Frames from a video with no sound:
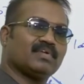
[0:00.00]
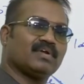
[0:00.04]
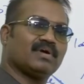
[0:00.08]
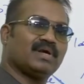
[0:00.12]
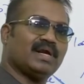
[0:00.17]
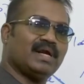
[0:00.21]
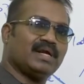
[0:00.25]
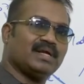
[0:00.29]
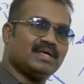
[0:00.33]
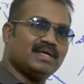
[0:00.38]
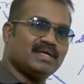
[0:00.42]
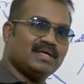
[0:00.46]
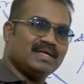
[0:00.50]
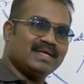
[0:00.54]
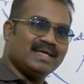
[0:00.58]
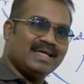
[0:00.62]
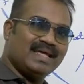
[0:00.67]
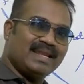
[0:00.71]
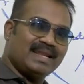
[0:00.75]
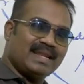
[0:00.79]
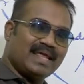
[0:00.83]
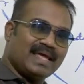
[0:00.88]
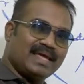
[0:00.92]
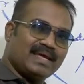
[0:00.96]
Right?
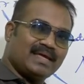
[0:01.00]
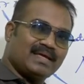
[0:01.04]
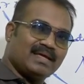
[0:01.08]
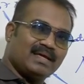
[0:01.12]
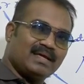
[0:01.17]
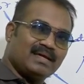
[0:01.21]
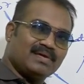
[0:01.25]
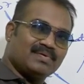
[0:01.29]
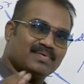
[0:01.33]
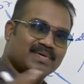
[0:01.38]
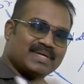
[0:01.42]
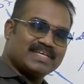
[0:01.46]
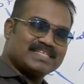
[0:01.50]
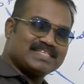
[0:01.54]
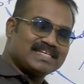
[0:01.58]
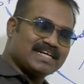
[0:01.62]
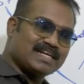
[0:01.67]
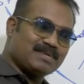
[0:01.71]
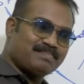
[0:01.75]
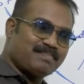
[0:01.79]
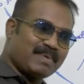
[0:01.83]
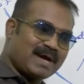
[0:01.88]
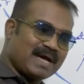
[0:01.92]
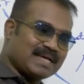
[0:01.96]
Like in
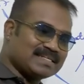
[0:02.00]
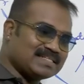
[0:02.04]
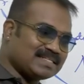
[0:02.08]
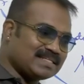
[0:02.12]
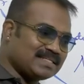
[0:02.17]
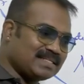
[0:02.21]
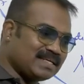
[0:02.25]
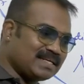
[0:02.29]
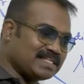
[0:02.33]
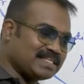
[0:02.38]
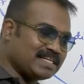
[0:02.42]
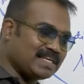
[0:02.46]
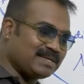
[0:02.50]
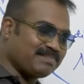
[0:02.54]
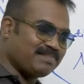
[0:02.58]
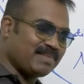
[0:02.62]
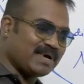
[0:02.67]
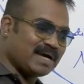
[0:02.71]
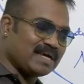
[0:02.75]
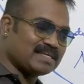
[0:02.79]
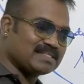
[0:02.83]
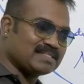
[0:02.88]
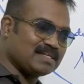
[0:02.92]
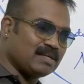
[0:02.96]
the recent
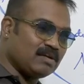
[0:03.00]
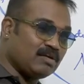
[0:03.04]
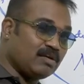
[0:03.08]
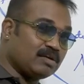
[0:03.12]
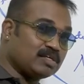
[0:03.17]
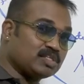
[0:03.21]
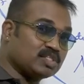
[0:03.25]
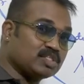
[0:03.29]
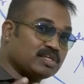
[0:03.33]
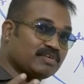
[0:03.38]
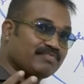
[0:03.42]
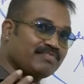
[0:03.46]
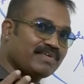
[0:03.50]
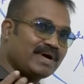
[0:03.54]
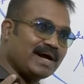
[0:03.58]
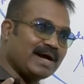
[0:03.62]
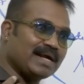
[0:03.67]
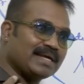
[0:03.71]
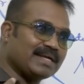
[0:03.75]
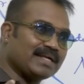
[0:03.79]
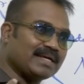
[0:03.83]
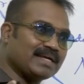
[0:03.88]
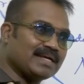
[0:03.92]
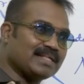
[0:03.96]
past, lots of
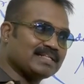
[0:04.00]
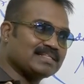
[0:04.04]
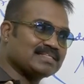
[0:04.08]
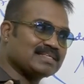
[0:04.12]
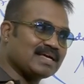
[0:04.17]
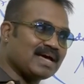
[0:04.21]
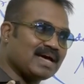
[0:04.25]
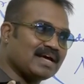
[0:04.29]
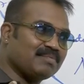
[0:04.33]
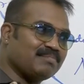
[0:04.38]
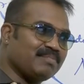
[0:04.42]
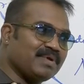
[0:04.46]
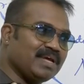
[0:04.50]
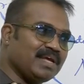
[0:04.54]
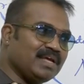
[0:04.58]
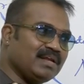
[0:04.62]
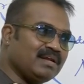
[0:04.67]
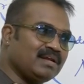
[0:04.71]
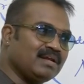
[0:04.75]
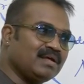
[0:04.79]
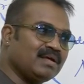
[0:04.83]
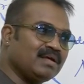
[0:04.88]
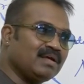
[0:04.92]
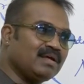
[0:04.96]
articles are
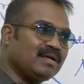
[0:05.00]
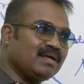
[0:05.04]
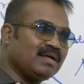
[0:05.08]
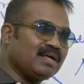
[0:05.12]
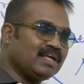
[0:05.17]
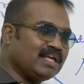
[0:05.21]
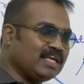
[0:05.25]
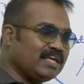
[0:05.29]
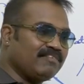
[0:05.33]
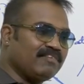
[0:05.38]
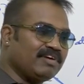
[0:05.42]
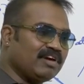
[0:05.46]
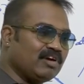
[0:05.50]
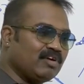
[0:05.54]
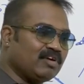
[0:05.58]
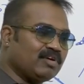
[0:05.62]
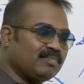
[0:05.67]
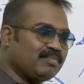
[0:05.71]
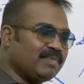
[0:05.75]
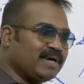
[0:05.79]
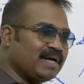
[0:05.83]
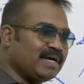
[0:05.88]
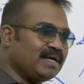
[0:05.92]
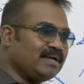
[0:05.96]
being given
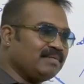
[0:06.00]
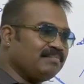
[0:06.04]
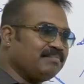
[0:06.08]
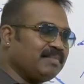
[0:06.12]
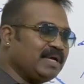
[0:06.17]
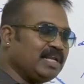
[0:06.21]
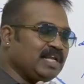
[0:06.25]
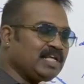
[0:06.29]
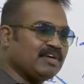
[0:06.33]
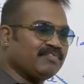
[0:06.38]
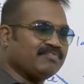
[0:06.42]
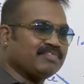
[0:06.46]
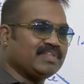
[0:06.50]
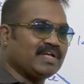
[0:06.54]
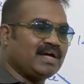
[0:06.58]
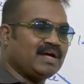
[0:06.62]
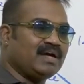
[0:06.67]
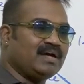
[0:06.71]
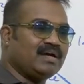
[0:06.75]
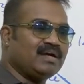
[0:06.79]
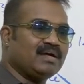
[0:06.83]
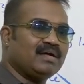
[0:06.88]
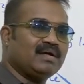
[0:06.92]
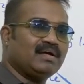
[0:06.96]
out by many of
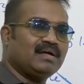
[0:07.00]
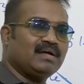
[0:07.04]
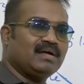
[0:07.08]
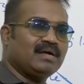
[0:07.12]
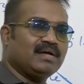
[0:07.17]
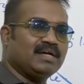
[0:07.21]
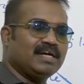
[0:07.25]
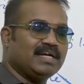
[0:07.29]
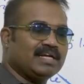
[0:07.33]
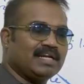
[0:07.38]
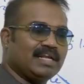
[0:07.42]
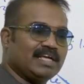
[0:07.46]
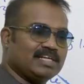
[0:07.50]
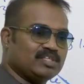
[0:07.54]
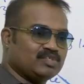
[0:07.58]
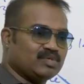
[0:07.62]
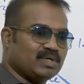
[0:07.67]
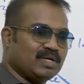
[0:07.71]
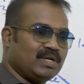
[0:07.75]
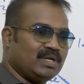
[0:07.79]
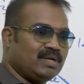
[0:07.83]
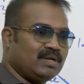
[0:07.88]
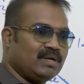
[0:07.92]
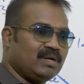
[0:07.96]
the
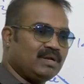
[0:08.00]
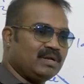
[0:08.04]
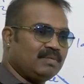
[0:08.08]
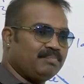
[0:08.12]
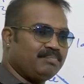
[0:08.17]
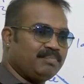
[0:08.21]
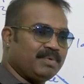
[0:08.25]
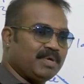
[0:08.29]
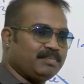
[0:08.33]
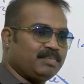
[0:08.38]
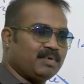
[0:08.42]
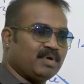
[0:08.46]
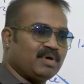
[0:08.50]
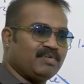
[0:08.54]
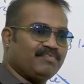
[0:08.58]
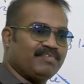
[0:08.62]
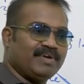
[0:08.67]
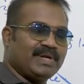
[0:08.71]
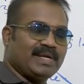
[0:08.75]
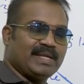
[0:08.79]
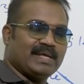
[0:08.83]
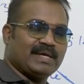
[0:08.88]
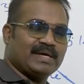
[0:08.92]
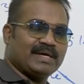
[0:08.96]
intellectual people of
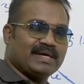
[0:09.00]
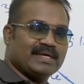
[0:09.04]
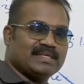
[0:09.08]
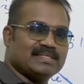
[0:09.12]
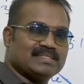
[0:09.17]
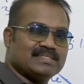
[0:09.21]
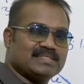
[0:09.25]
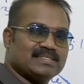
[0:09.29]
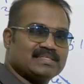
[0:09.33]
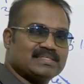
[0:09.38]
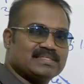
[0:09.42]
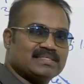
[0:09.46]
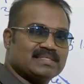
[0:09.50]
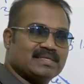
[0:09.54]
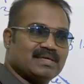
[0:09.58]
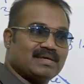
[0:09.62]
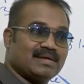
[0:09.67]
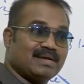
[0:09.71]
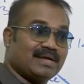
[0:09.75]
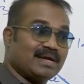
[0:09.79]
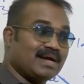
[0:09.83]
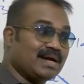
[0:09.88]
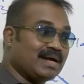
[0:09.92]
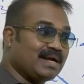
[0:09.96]
India, guys,
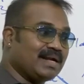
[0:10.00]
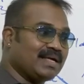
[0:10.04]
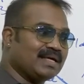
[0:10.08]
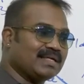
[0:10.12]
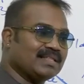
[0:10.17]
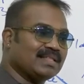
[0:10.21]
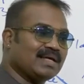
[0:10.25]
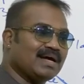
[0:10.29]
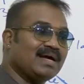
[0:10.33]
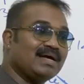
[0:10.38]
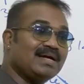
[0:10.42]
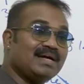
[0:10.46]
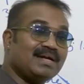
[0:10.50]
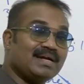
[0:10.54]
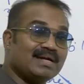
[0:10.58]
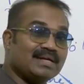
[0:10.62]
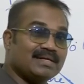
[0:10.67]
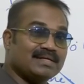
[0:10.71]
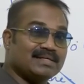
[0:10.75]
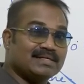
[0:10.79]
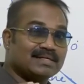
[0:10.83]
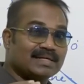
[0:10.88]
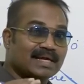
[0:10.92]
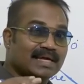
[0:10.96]
regarding the
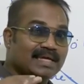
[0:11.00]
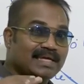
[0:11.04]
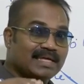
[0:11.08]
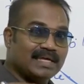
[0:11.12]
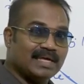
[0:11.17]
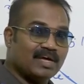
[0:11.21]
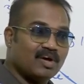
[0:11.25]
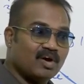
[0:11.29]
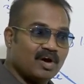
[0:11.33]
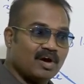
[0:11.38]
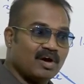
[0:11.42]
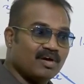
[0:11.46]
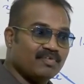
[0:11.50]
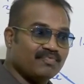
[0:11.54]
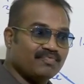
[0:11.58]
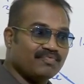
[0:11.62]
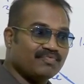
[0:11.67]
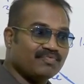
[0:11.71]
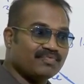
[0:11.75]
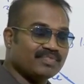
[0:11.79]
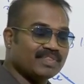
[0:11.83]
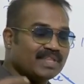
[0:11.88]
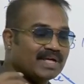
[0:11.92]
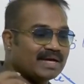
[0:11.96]
drying
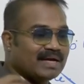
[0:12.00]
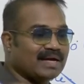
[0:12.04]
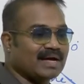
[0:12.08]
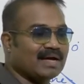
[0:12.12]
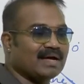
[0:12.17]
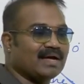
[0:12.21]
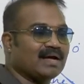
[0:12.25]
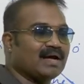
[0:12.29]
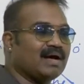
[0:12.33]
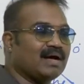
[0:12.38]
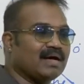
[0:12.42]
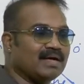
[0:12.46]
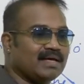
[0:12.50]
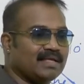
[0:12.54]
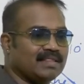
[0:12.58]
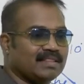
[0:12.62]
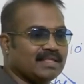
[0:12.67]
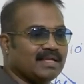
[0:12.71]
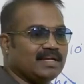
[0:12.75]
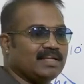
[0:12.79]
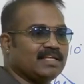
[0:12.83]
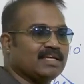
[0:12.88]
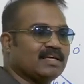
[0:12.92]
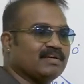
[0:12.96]
of the Ganga in
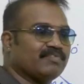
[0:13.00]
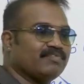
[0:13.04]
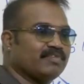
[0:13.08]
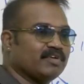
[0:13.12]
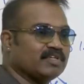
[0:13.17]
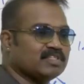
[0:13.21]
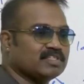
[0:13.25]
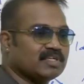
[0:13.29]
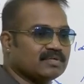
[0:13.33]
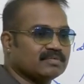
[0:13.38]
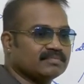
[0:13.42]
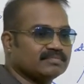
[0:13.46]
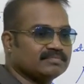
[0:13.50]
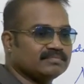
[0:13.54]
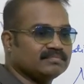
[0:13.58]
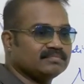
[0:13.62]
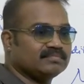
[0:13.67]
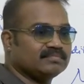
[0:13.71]
the near future.